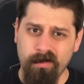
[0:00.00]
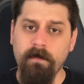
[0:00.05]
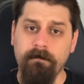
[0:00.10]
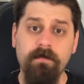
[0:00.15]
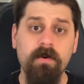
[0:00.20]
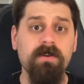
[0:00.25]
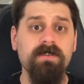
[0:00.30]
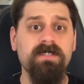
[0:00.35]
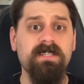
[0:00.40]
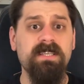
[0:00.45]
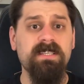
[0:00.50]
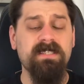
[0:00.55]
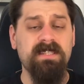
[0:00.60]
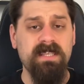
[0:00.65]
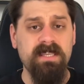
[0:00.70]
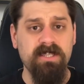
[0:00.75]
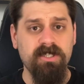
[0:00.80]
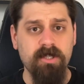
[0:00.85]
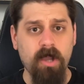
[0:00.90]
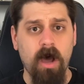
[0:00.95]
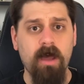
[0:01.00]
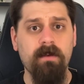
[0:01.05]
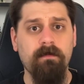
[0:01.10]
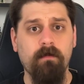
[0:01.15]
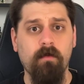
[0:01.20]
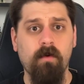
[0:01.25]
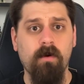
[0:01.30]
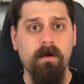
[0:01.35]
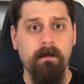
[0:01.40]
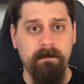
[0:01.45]
The first is the Dawn of
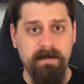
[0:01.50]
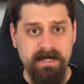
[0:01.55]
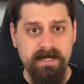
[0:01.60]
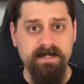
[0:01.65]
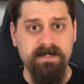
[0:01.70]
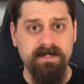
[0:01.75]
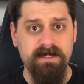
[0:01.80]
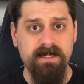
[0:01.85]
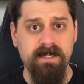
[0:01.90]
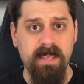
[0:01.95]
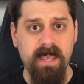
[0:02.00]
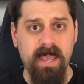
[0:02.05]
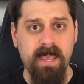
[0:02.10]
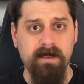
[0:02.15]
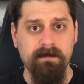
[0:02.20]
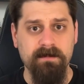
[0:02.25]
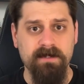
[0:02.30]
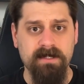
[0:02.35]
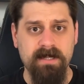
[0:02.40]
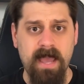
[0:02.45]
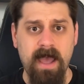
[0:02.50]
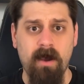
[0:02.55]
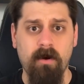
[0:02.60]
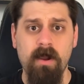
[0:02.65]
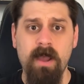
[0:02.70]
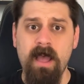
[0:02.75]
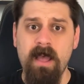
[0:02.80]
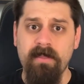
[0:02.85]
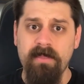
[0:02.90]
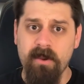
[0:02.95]
War PC games. Now,
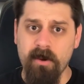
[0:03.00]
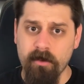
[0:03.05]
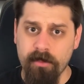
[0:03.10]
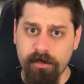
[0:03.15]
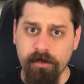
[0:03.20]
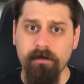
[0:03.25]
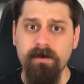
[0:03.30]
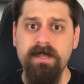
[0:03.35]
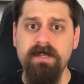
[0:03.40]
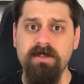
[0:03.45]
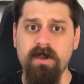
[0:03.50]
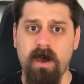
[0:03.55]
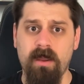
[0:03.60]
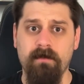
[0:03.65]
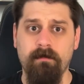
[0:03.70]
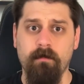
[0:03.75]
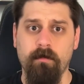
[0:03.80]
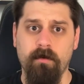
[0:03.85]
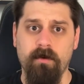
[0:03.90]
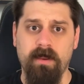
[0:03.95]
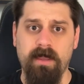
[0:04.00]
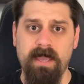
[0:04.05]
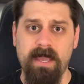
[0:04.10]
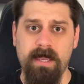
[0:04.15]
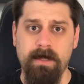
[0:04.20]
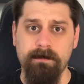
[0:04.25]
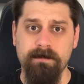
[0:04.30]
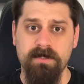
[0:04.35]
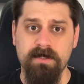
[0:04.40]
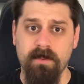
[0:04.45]
there are 3 Dawn of War
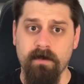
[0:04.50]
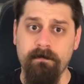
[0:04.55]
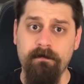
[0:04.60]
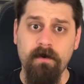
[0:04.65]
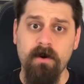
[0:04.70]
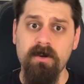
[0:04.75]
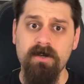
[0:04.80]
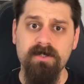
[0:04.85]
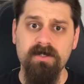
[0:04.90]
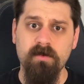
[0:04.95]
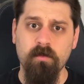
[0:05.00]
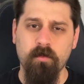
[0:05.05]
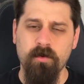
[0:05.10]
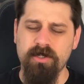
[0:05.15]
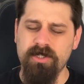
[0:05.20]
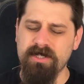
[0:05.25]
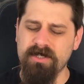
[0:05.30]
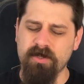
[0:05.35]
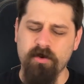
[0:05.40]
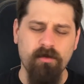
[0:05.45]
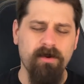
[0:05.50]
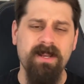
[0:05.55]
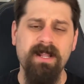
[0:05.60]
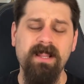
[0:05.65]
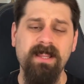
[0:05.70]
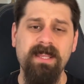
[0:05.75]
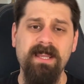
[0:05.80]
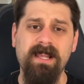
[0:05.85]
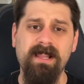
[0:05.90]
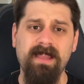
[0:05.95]
games. The first, which is
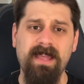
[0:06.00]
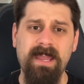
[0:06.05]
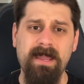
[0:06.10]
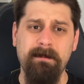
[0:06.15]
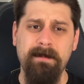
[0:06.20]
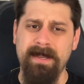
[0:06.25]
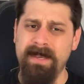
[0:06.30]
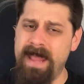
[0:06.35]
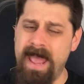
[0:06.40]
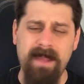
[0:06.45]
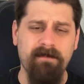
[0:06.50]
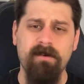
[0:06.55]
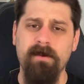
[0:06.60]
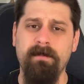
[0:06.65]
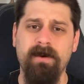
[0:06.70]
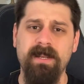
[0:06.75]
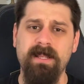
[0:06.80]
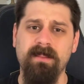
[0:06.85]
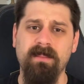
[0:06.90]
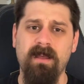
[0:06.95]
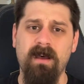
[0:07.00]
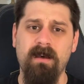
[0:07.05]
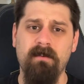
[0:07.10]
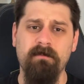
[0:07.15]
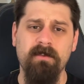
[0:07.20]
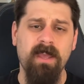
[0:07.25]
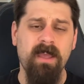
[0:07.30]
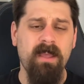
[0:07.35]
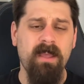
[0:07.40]
critically acclaimed and everybody loved,